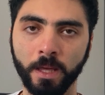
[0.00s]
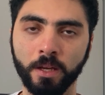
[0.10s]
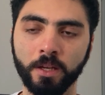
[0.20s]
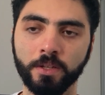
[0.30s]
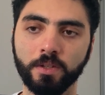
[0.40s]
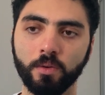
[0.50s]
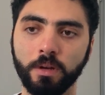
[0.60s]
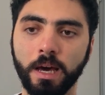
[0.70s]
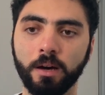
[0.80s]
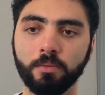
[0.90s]
So
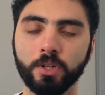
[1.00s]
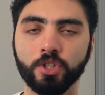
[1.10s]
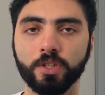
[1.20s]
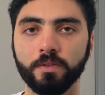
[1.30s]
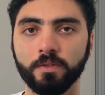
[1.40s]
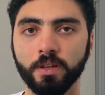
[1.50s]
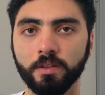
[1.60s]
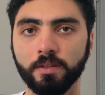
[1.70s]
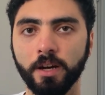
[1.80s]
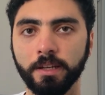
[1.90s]
now we're shifting the
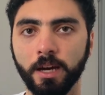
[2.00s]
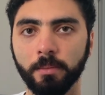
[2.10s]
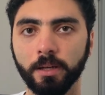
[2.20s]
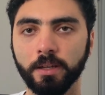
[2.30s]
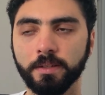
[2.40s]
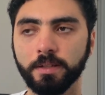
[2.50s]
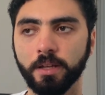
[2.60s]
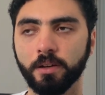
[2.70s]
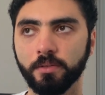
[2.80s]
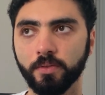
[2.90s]
dynamic. Instead
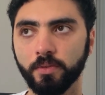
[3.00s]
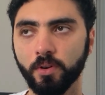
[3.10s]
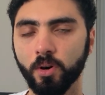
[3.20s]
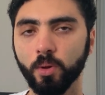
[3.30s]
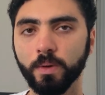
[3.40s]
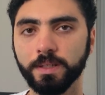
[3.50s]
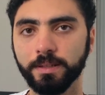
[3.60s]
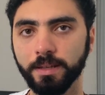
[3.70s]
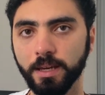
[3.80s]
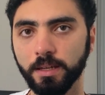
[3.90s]
of always
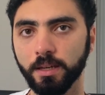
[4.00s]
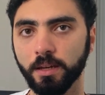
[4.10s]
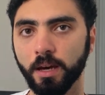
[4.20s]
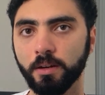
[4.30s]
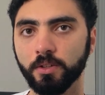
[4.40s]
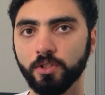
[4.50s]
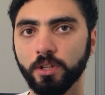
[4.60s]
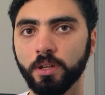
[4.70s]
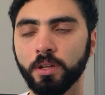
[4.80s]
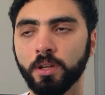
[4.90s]
taking
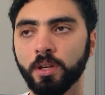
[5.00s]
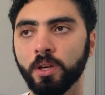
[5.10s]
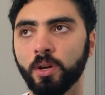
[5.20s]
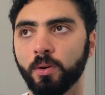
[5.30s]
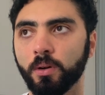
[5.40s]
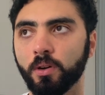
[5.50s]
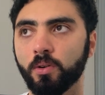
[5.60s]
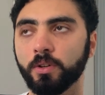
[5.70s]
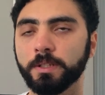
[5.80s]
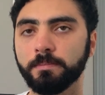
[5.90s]
energy
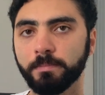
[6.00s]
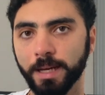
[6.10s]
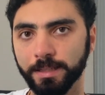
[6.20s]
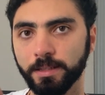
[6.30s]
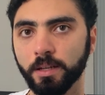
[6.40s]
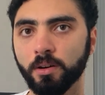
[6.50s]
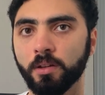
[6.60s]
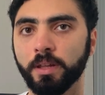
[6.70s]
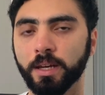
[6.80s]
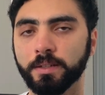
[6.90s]
or depending on
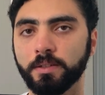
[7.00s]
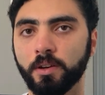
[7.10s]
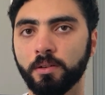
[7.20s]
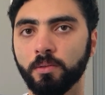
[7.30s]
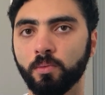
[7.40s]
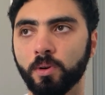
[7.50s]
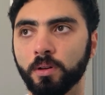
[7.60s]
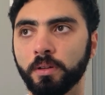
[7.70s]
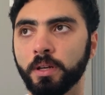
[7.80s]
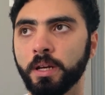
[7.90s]
the external
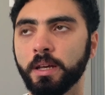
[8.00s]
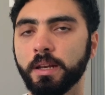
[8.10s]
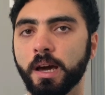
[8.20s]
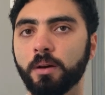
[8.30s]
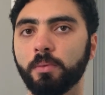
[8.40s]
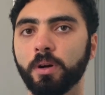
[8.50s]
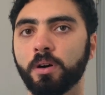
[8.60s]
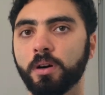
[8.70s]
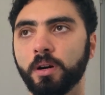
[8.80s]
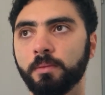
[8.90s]
world, now we
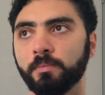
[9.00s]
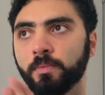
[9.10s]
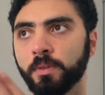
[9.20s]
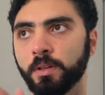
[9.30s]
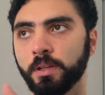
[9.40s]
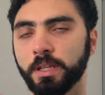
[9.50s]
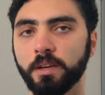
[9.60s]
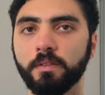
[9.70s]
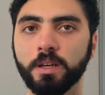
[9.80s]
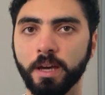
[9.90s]
are
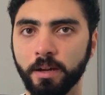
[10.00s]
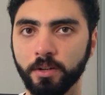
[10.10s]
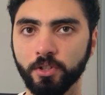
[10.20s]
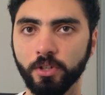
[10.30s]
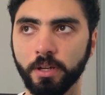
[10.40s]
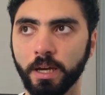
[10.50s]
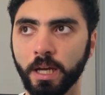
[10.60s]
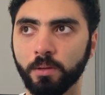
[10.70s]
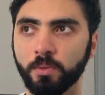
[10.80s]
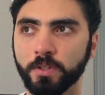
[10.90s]
giving energy
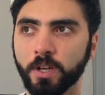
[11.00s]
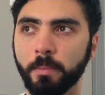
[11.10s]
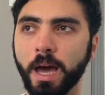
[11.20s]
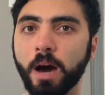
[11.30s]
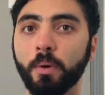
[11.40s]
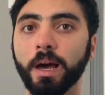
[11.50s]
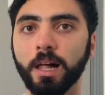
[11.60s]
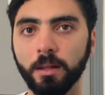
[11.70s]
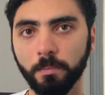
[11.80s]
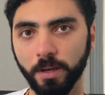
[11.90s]
and we're somehow
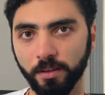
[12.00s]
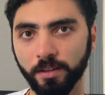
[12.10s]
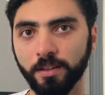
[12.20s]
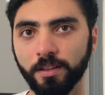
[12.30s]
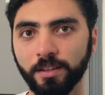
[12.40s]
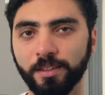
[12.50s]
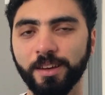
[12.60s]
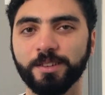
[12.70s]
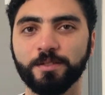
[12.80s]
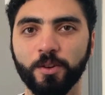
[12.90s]
helping the
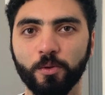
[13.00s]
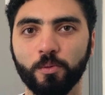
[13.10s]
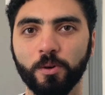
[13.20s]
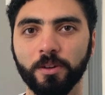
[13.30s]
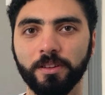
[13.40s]
external world.